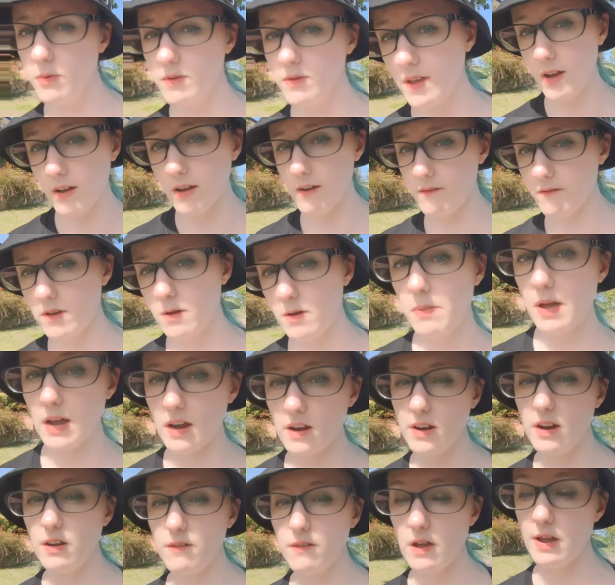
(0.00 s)
without having a back
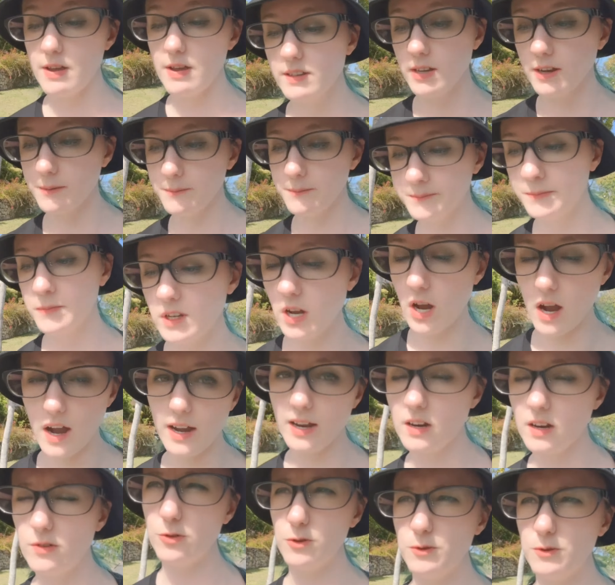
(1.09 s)
neck facing to hide
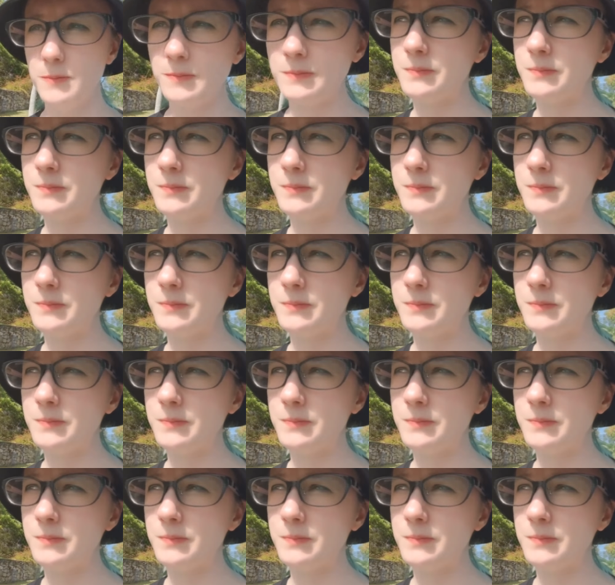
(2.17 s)
it all.